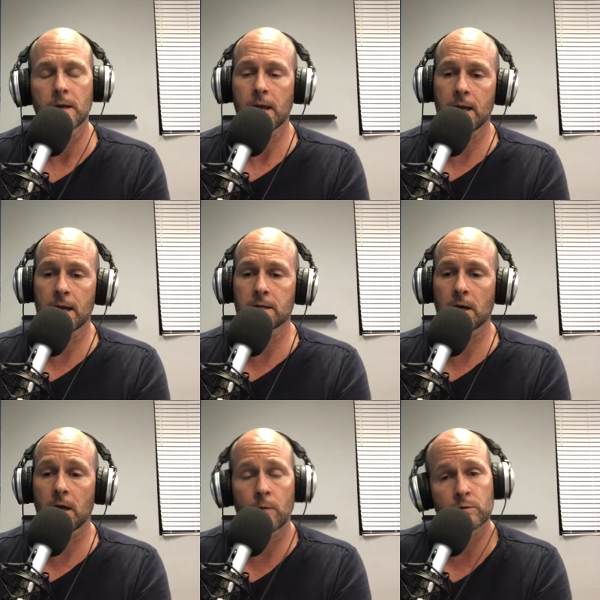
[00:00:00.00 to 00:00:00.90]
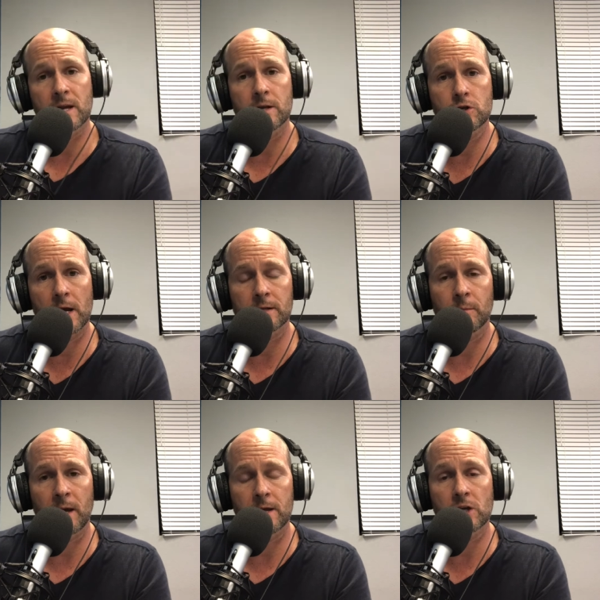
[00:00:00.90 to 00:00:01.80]
And I was kind of shocked at
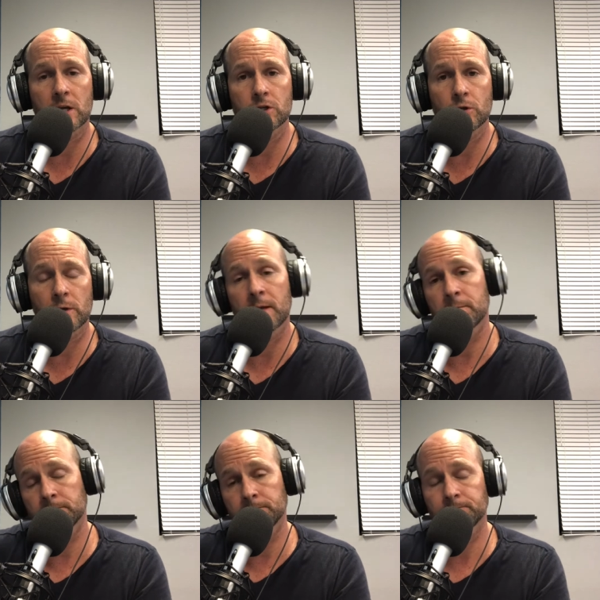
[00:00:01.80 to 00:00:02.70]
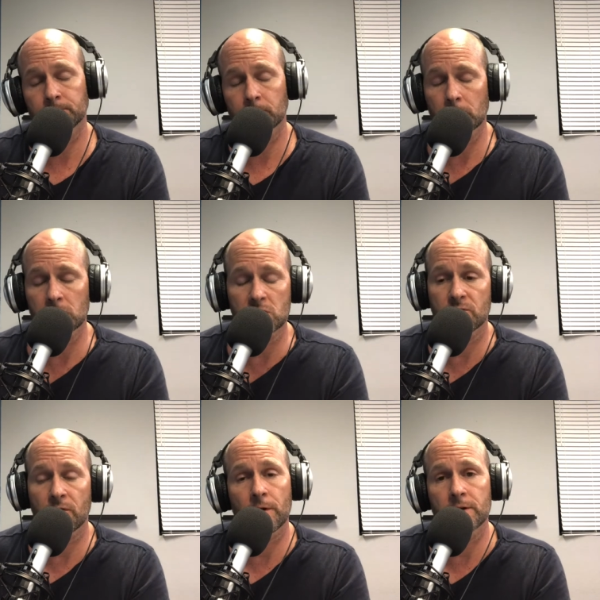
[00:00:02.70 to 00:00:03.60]
my age I could do that. And it's
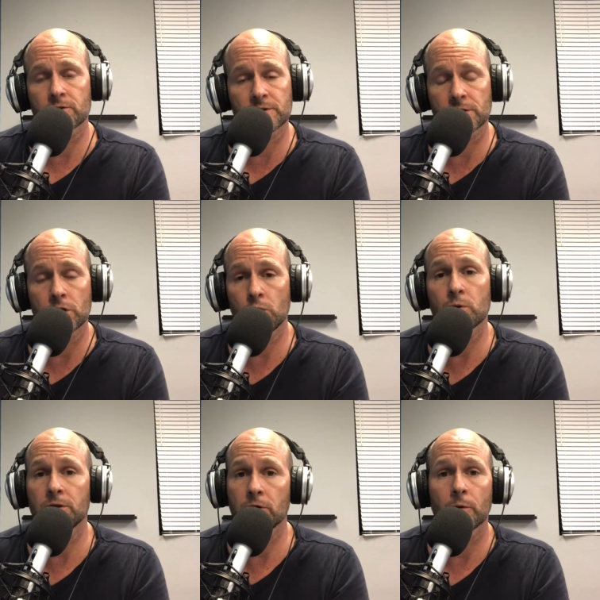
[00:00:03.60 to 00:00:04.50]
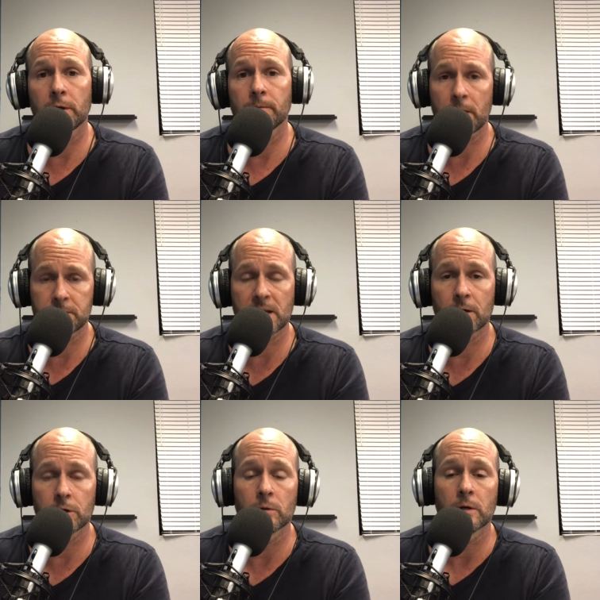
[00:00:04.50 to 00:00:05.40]
just very interesting. You can do it. I'm
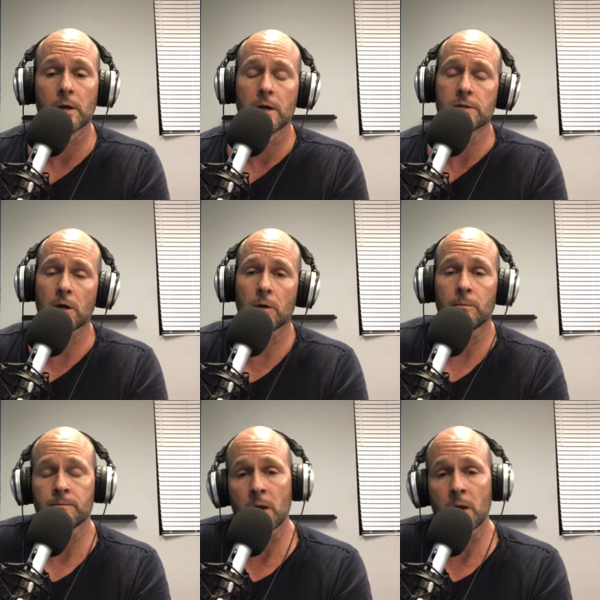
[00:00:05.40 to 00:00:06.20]
telling you. So